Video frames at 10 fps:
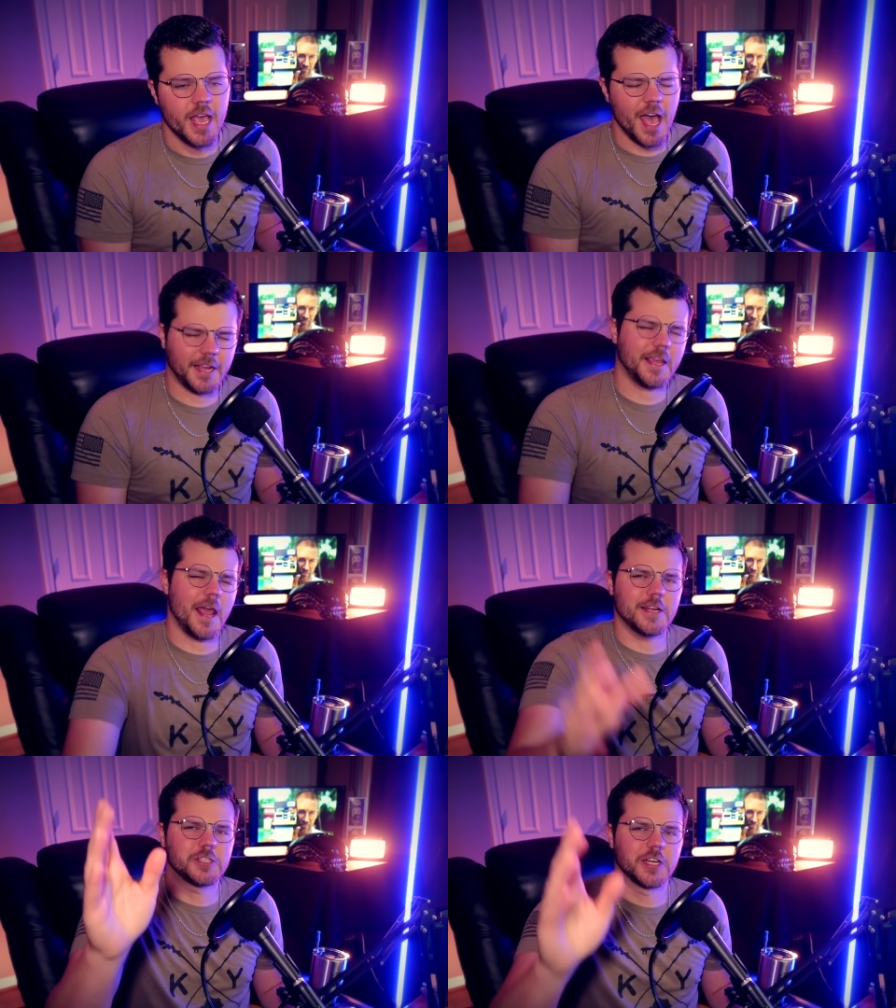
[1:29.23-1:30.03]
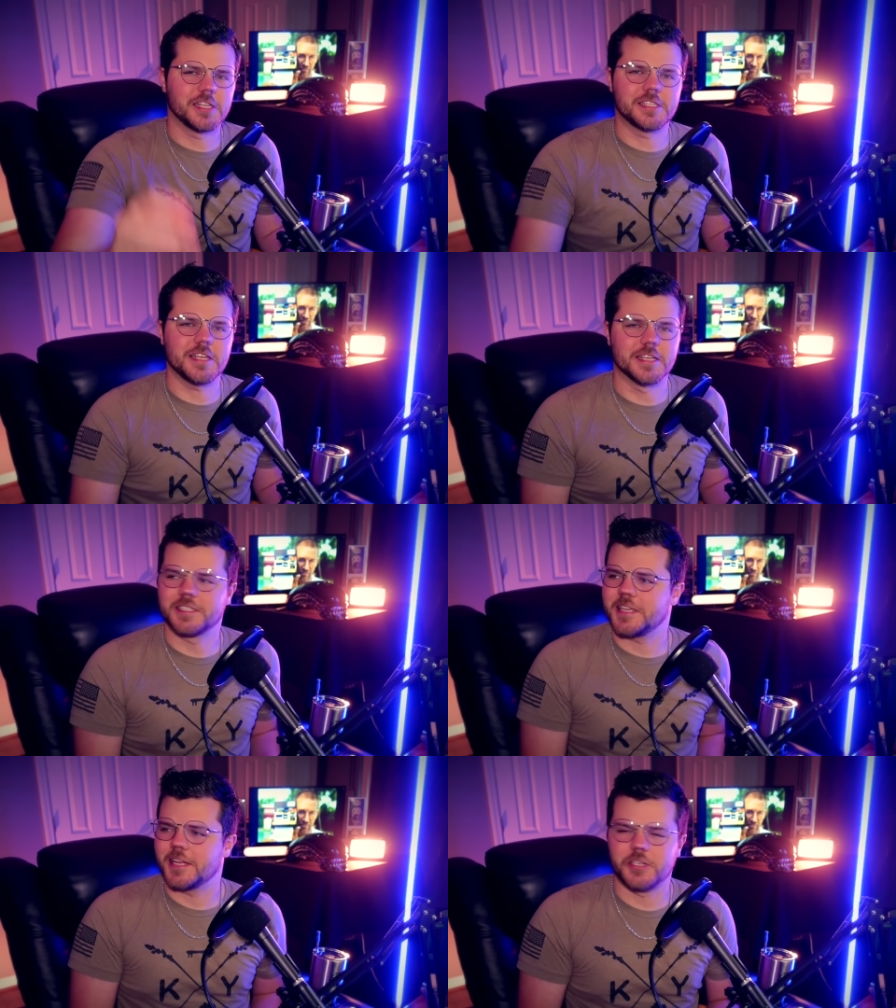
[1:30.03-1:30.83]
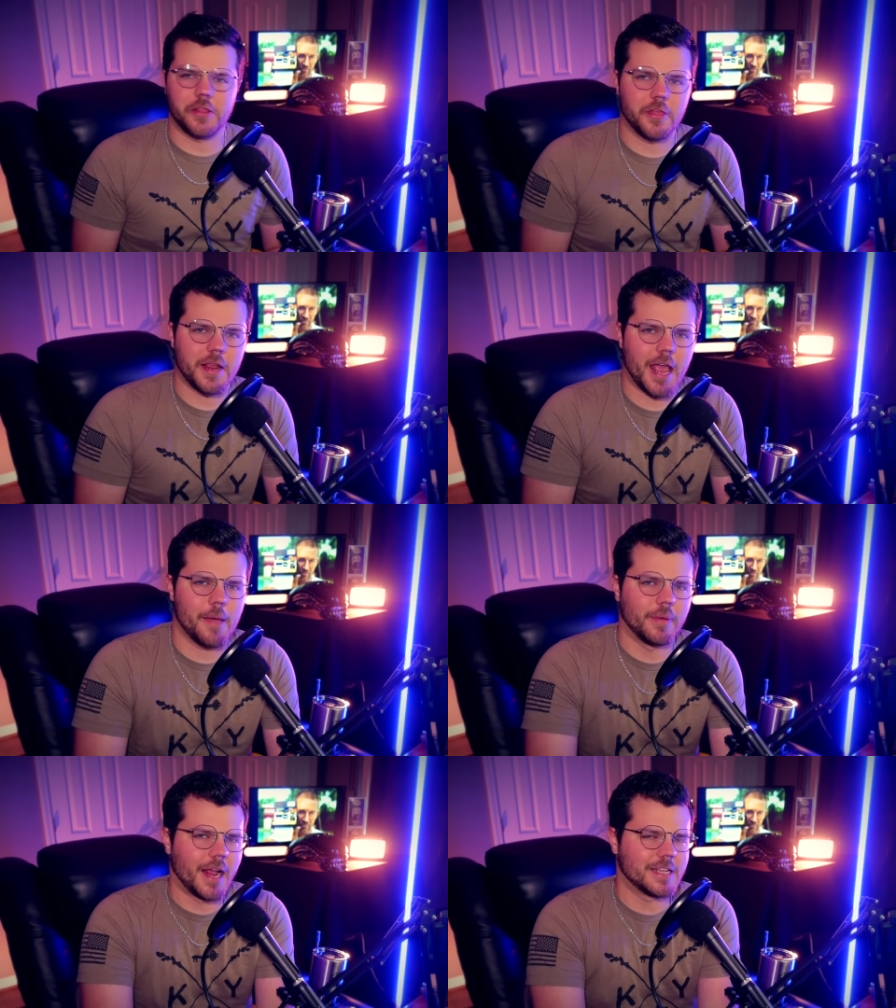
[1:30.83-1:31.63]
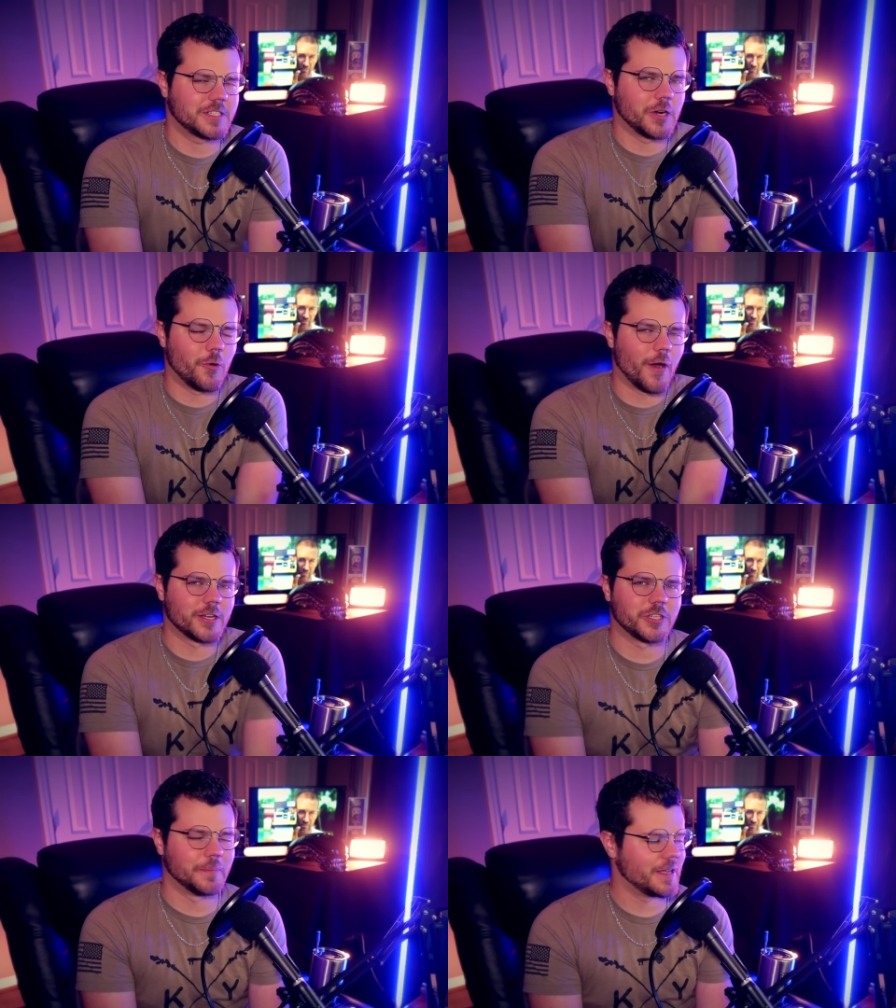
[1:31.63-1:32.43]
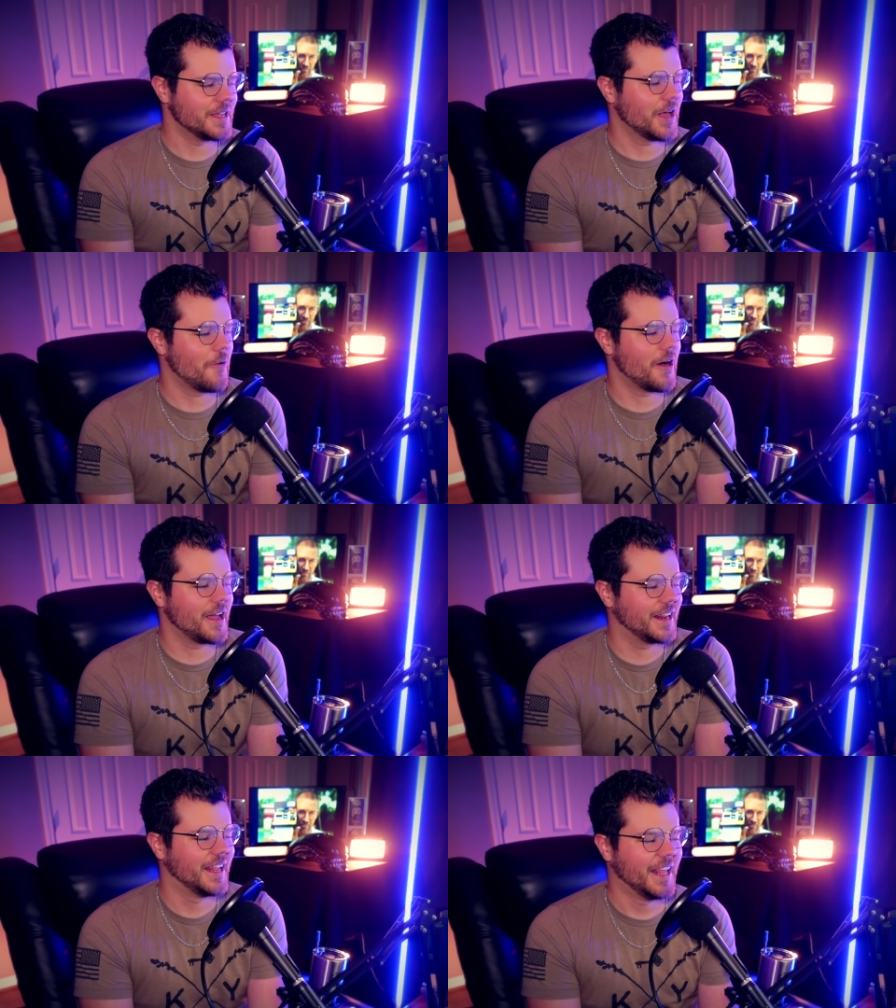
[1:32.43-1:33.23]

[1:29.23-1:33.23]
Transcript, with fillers: occasionally see a sketchy thing happen, ask a question. But you know what?